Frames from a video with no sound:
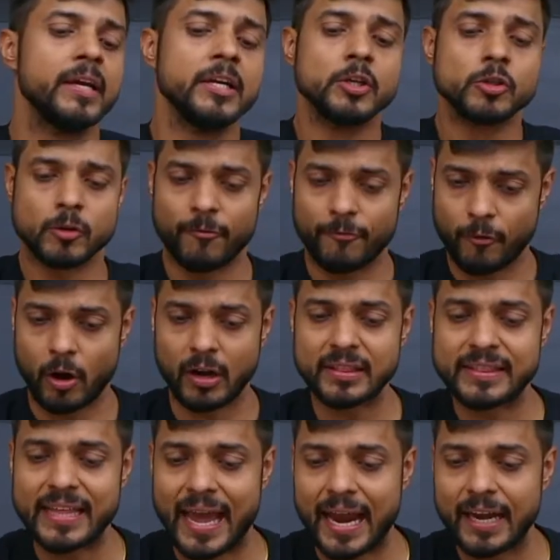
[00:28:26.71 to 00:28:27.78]
So for
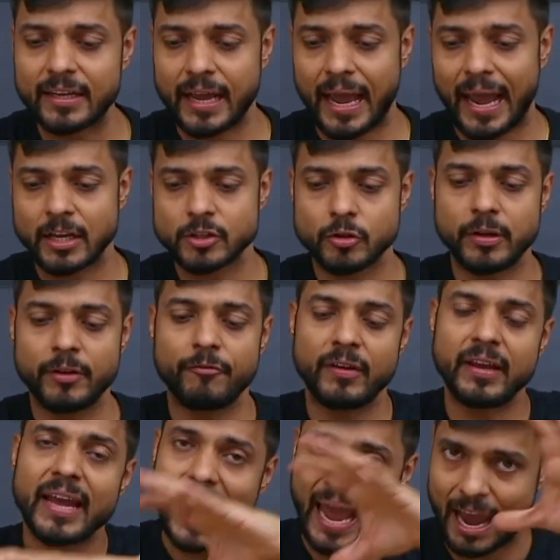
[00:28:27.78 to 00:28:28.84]
that, actually
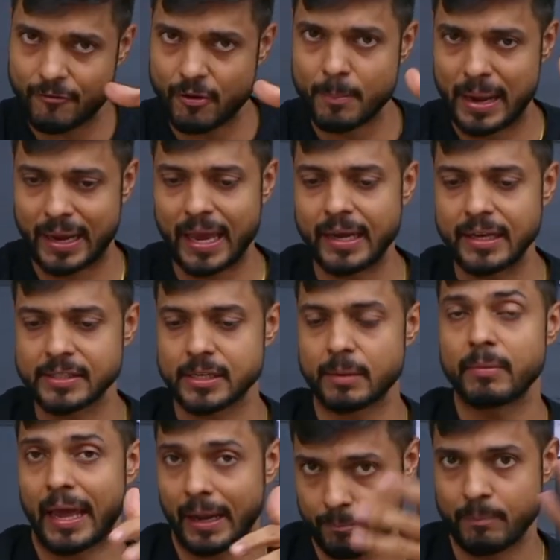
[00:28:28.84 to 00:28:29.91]
we have a mechanism
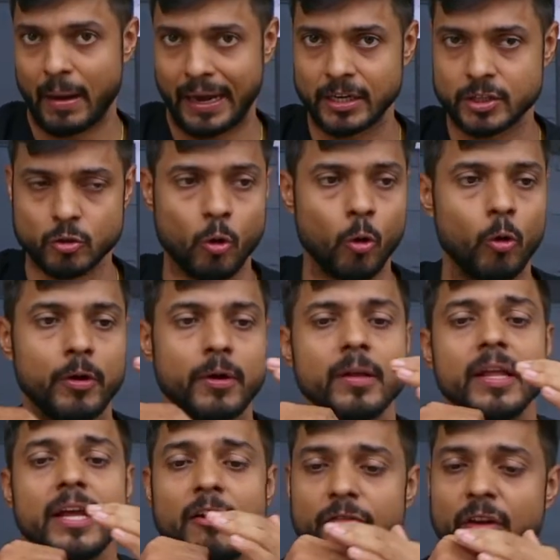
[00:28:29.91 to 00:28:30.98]
like by its own.
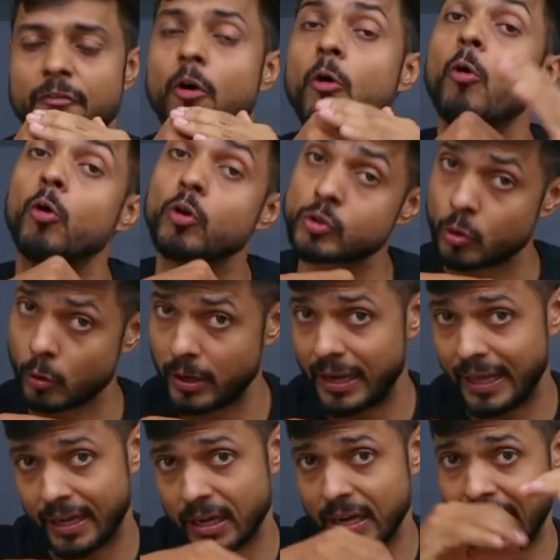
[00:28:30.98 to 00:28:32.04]
We have an ozone
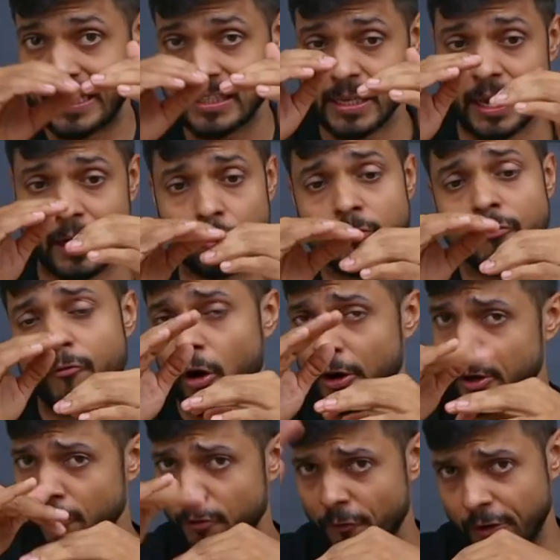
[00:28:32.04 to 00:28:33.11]
layer lies around 40
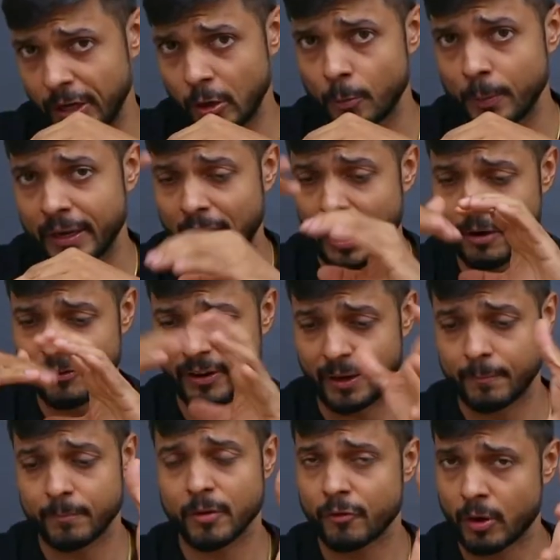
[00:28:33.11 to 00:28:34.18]
to 50 kilometers
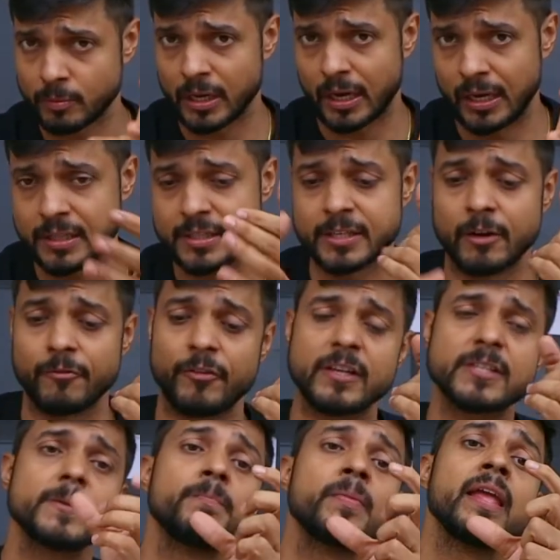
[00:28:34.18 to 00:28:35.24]
away from the Earth's
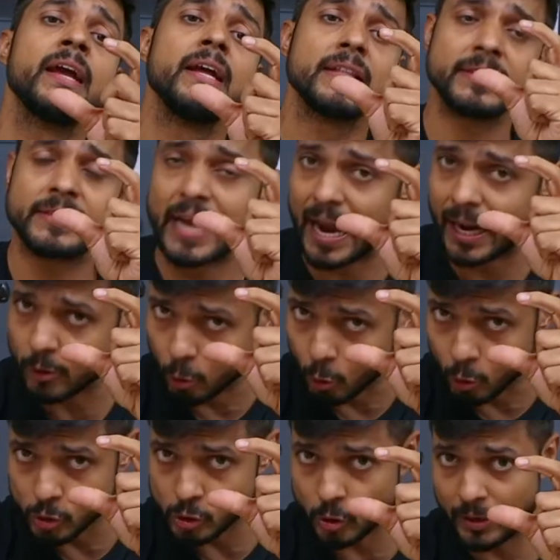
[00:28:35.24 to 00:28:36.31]
surface. That
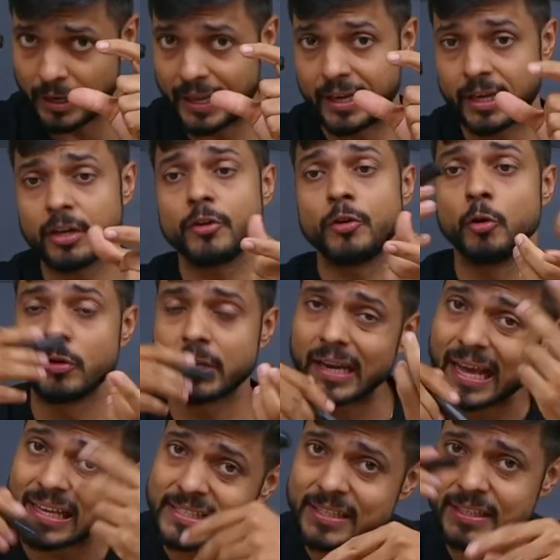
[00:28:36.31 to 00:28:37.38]
ozone layer
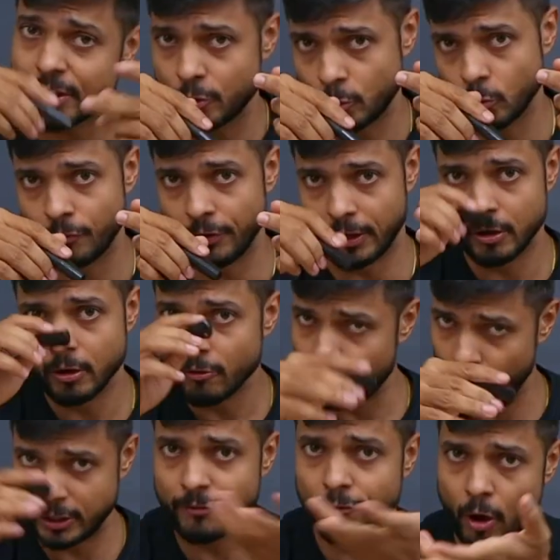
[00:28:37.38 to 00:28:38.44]
utilizes the UV for
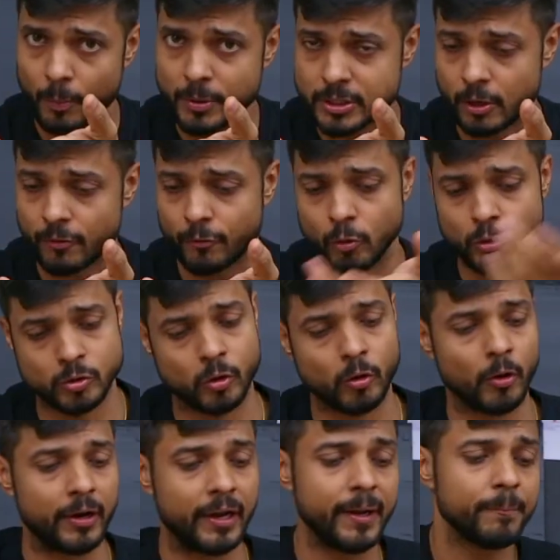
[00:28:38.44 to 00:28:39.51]
the formation of ozone
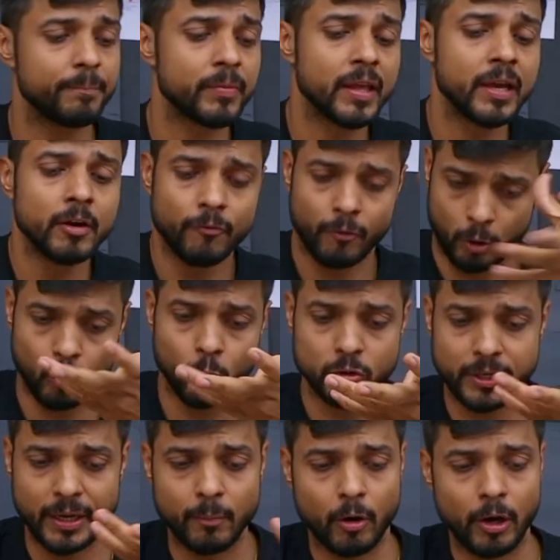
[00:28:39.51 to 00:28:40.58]
only. For
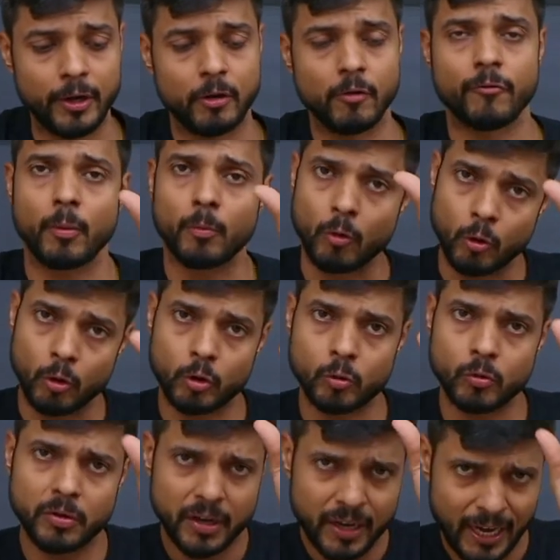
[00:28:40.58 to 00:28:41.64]
O3 molecule, from
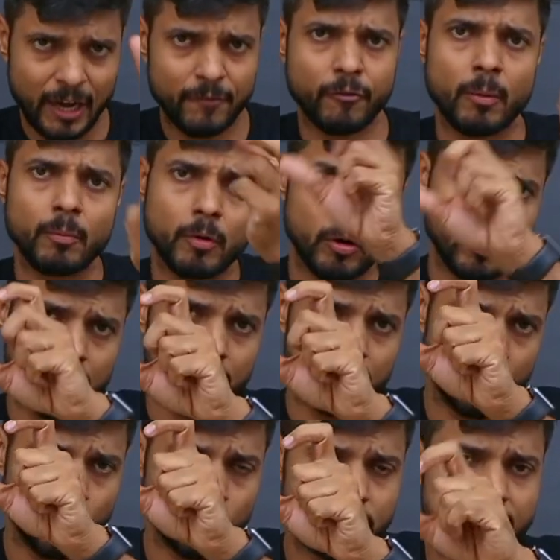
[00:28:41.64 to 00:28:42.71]
O2 it forms
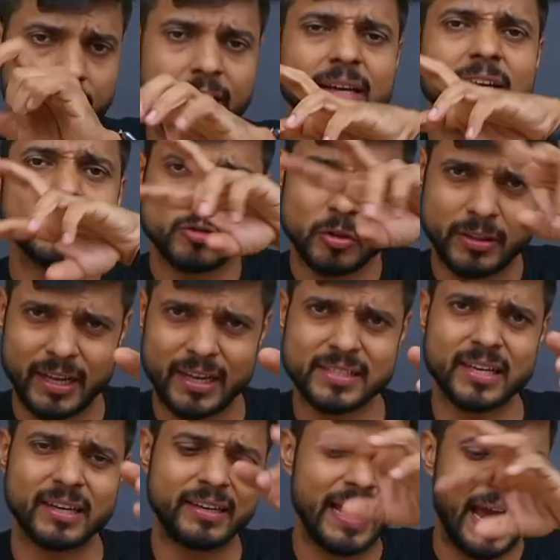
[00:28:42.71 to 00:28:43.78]
O3. So there is
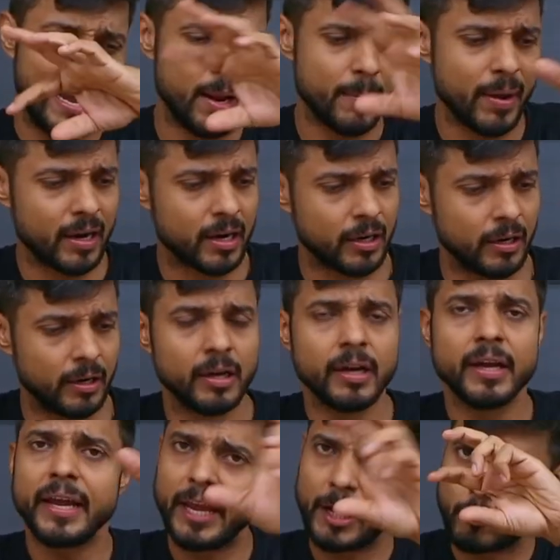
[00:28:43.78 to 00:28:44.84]
a dynamic
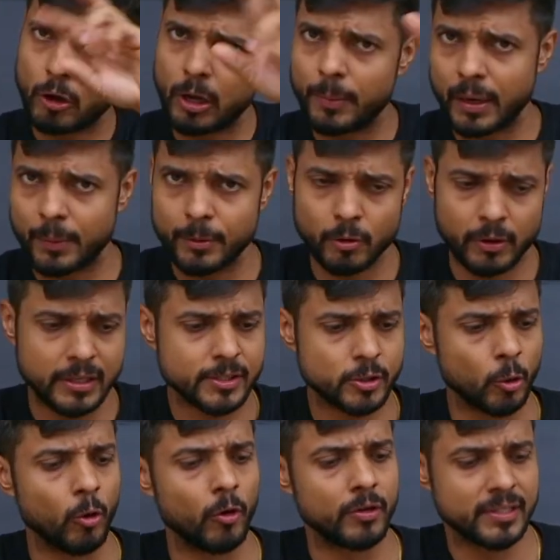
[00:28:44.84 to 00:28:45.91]
equilibrium, you can
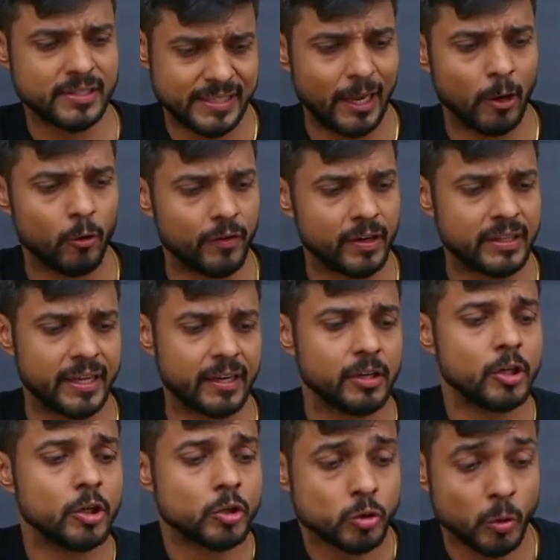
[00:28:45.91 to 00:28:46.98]
say over there.
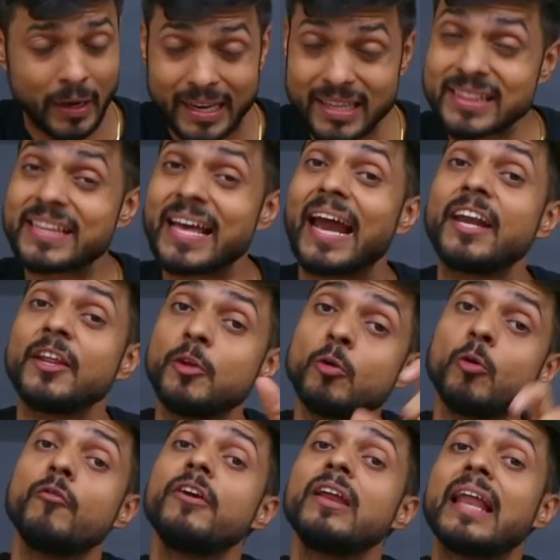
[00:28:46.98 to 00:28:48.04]
So in that,
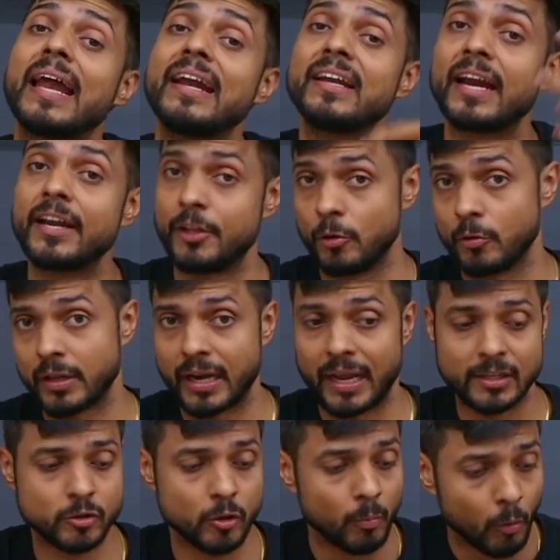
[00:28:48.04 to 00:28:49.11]
UV light get utilized.
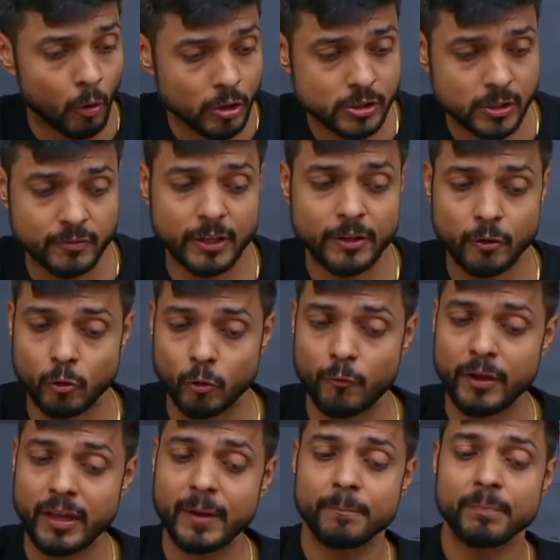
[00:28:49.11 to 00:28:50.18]
So most of the
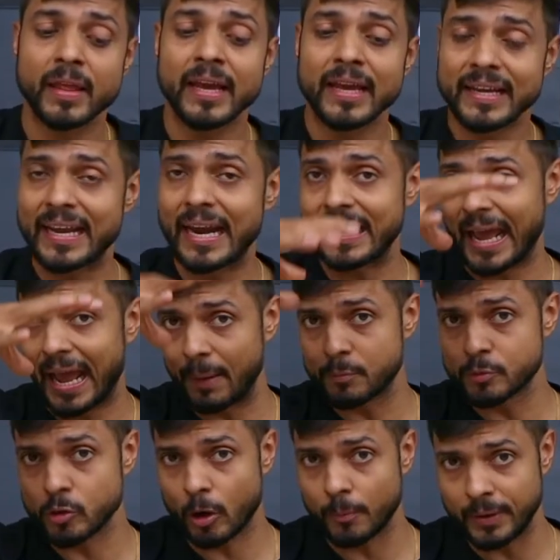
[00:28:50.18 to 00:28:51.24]
UV get
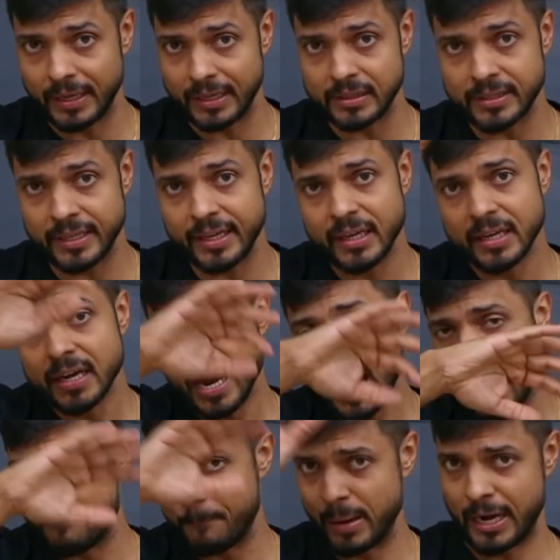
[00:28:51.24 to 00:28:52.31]
absorbed in the
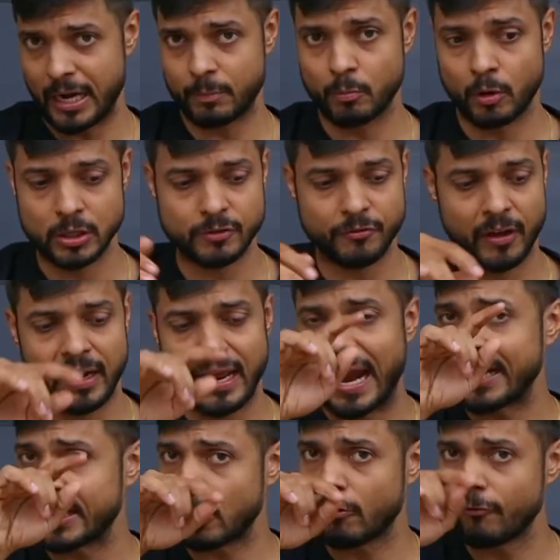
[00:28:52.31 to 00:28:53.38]
upper atmosphere at
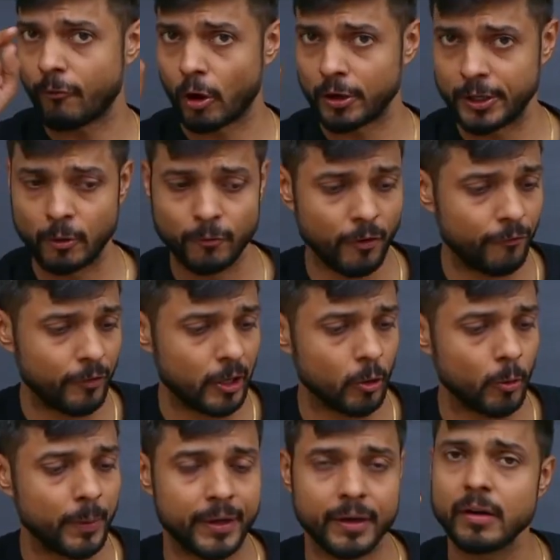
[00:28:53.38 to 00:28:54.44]
around 40 to 50
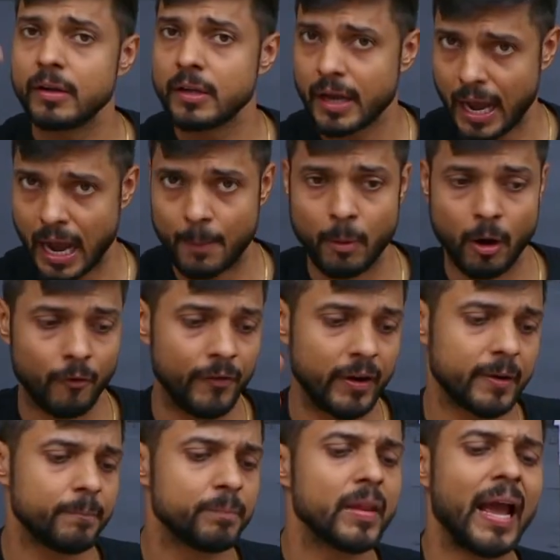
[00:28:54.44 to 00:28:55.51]
kilometers above it,
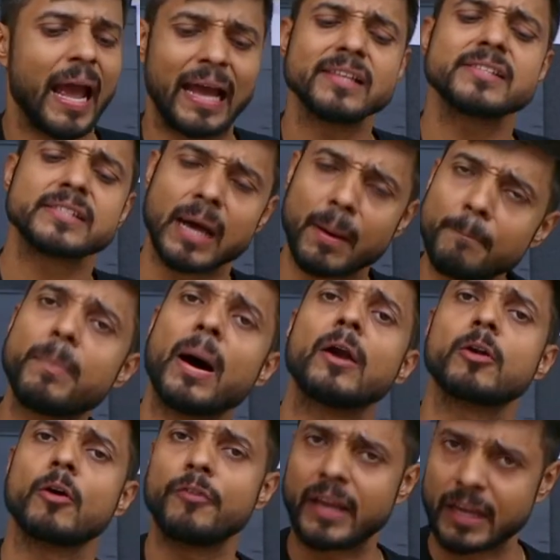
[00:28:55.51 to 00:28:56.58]
and some part
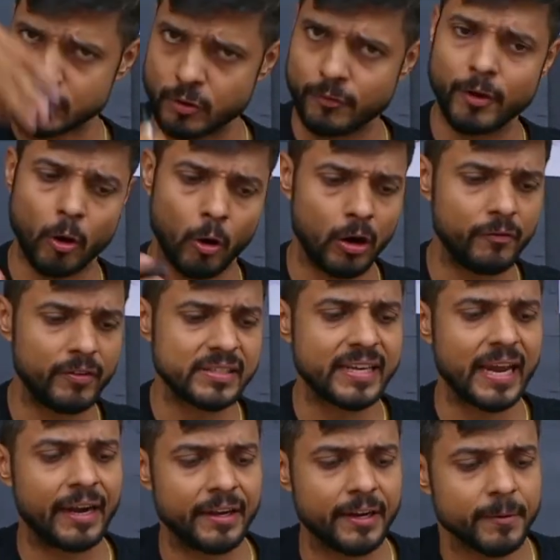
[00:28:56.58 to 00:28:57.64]
of it actually we always
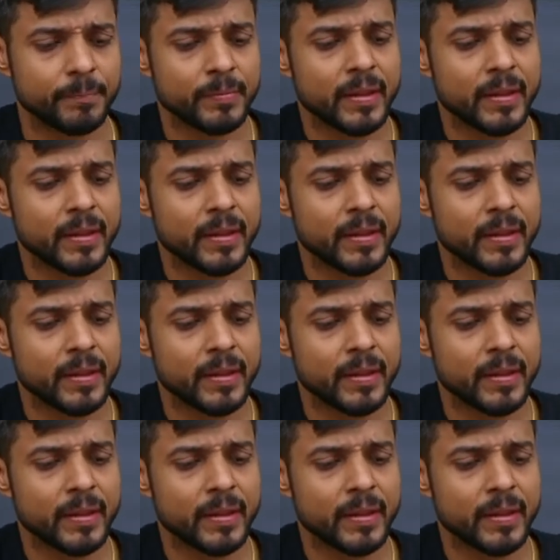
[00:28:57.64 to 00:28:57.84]
get it.